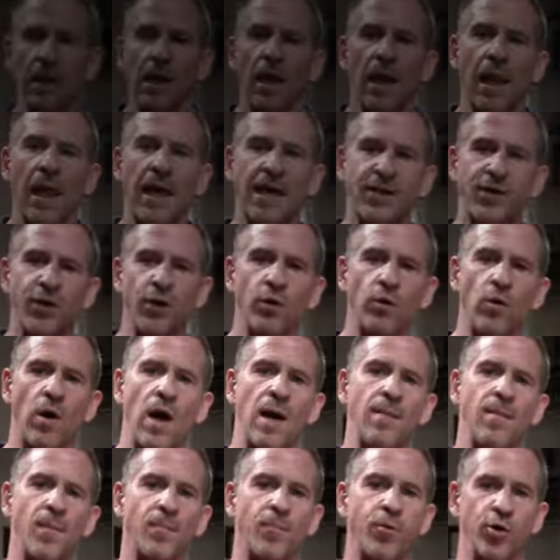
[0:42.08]
Like you,
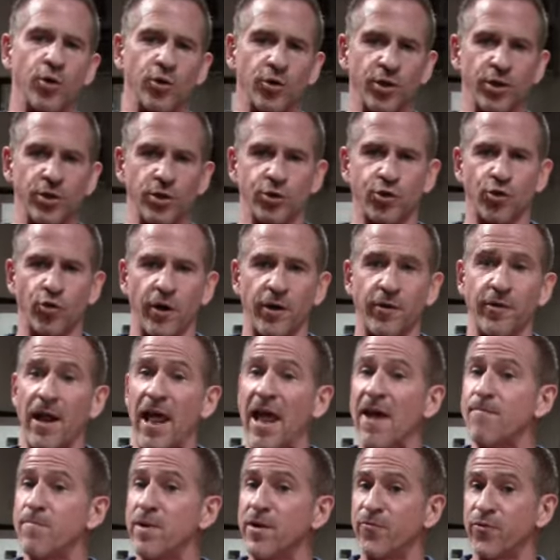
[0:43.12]
I'm a personal trainer,
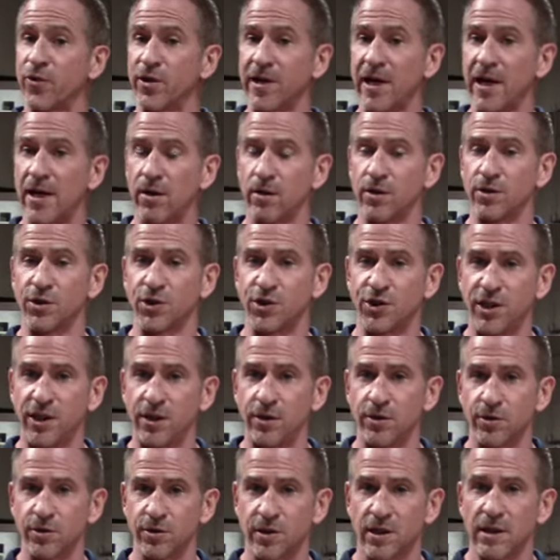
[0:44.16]
have been for countless
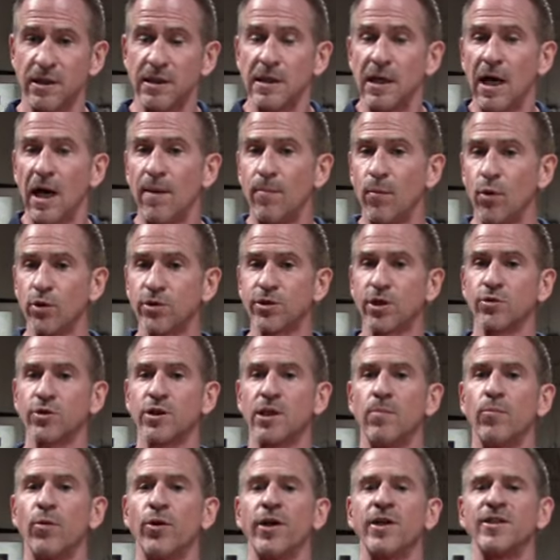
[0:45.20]
years. I'm also
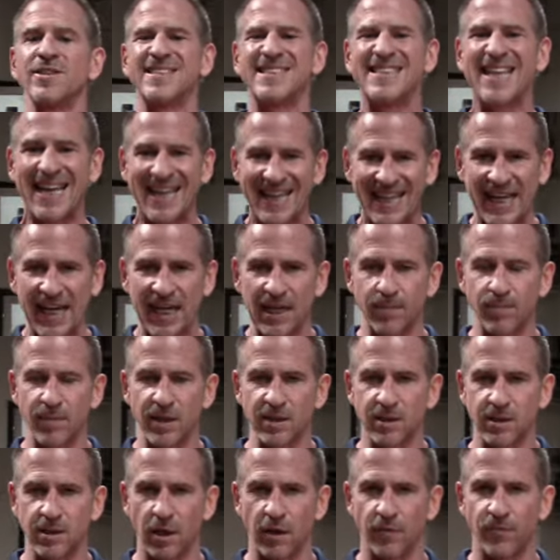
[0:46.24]
someone who's dedicated
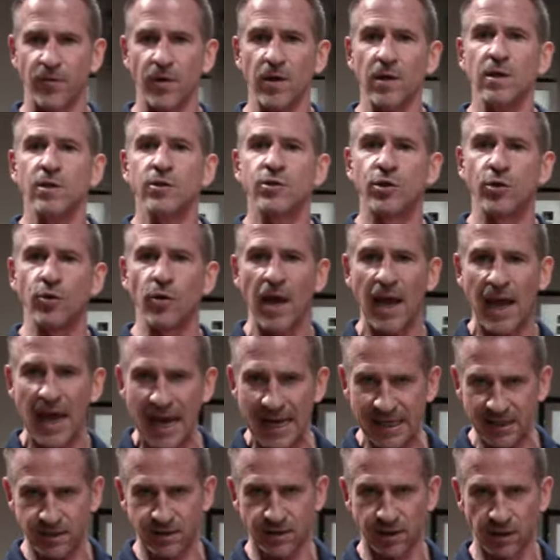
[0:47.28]
myself to
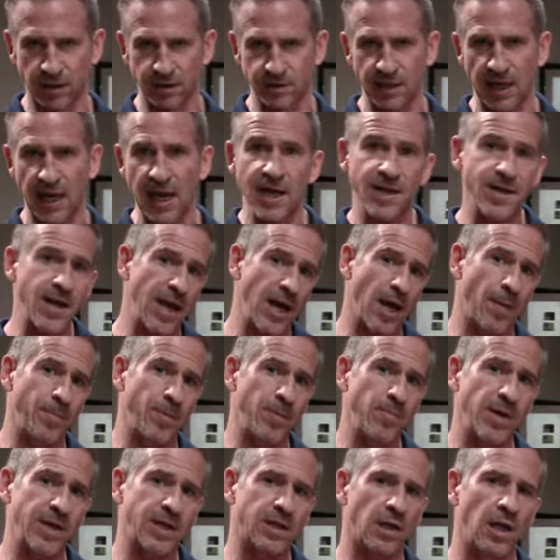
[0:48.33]
excellence and to helping
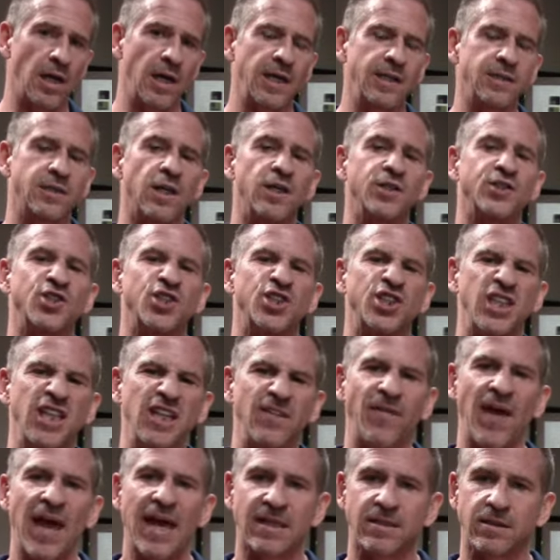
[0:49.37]
my clients
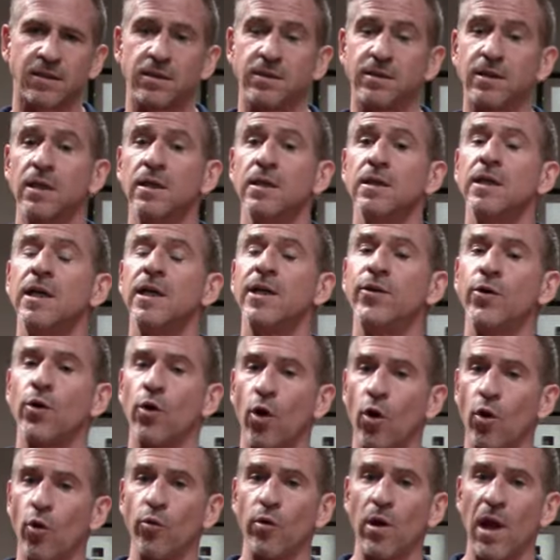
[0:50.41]
achieve excellence in their
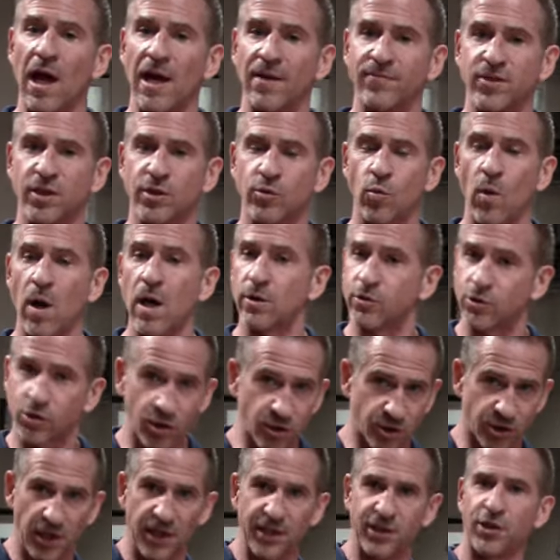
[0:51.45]
own lives as well,
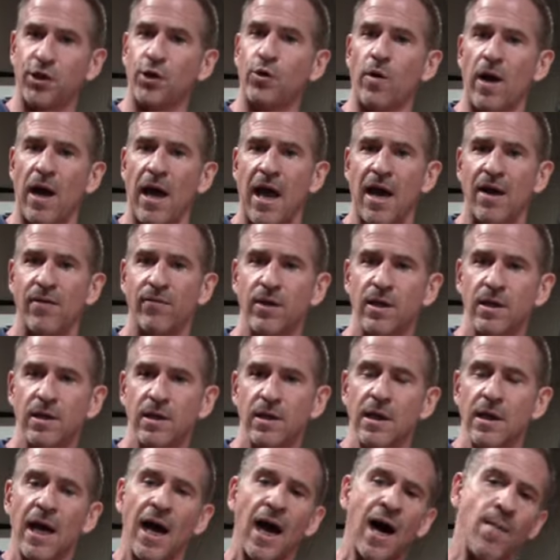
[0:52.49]
just like you have.
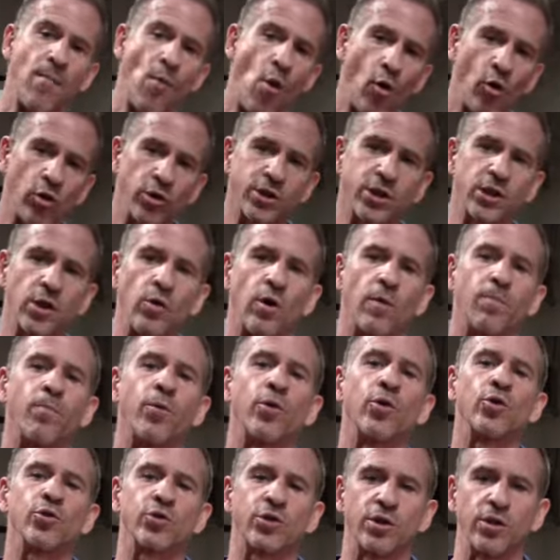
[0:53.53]
I'm also a
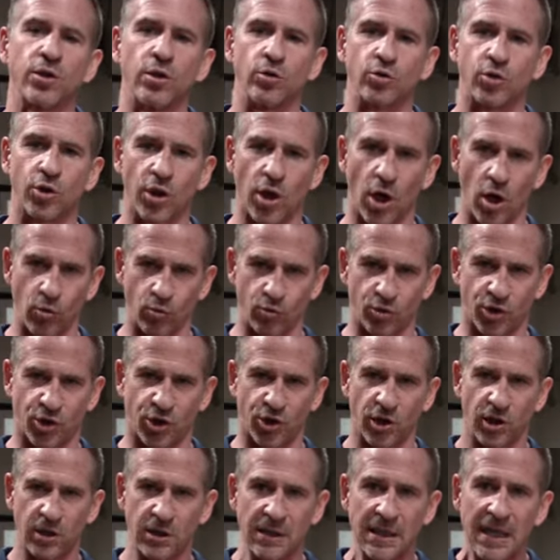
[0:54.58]
personal
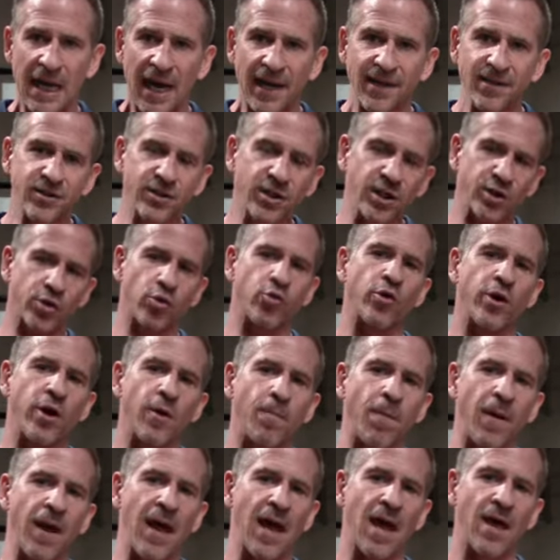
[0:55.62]
coach. And this is a career
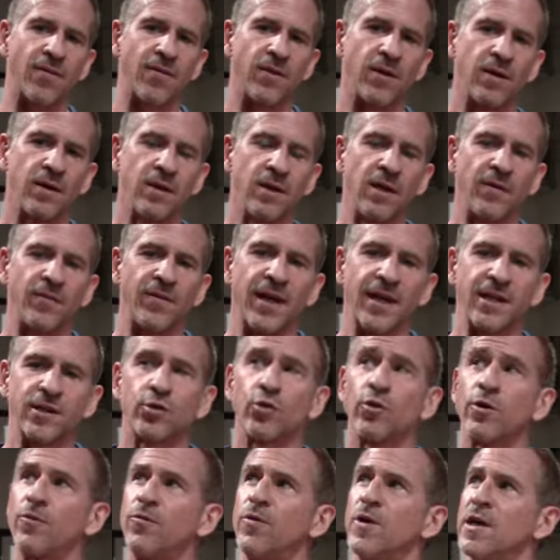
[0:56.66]
path that I
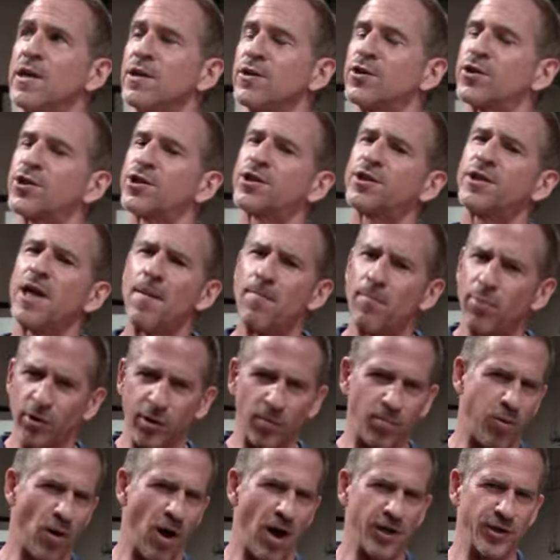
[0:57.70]
sort of stumbled
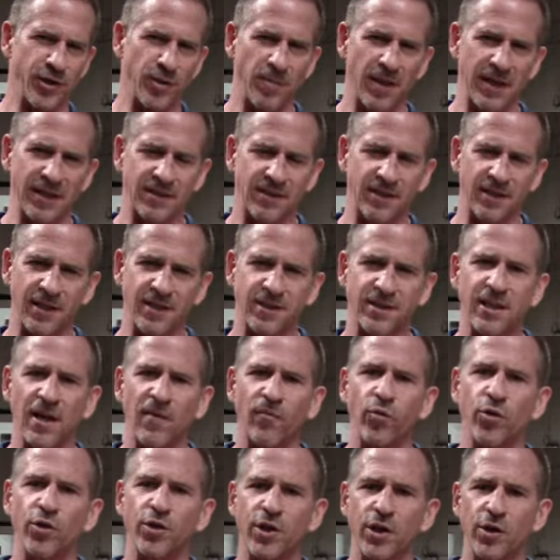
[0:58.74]
upon, you might say,
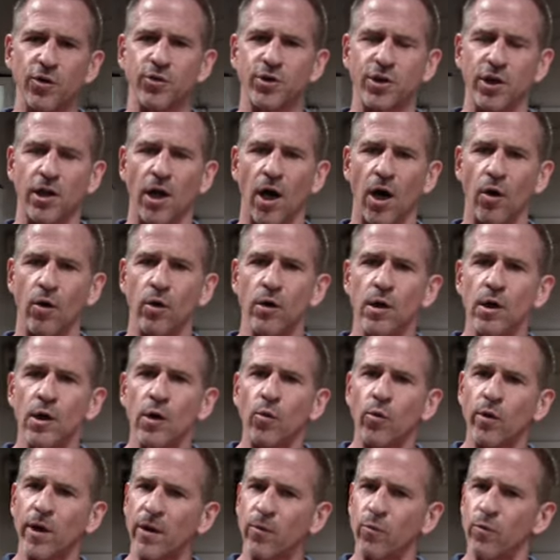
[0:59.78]
several years ago,
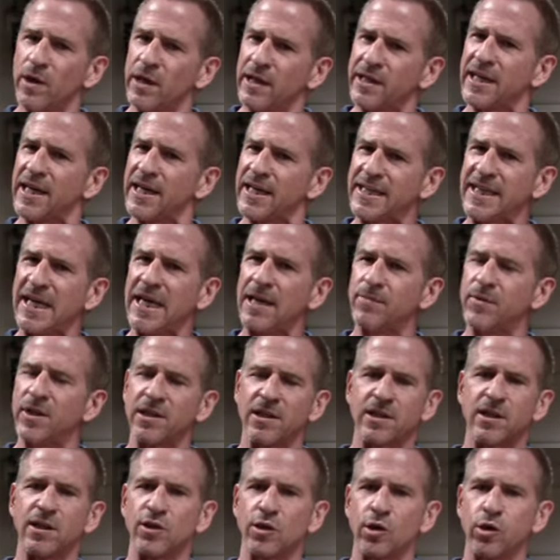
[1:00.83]
when I really kind of came to the
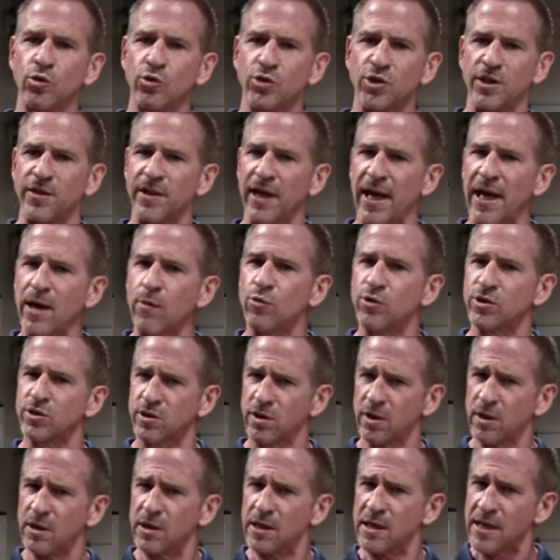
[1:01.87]
conclusion that I was
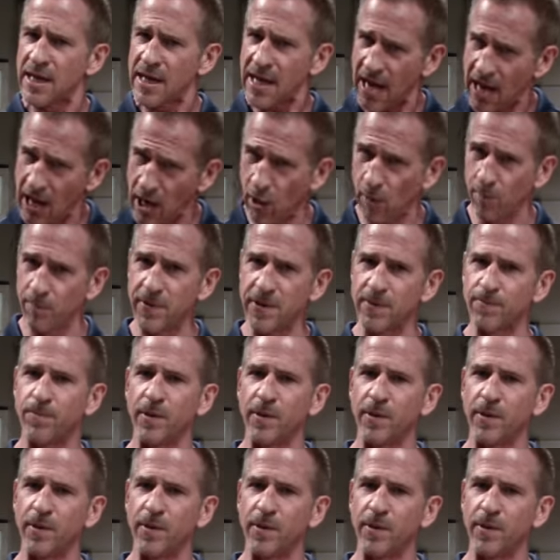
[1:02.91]
helping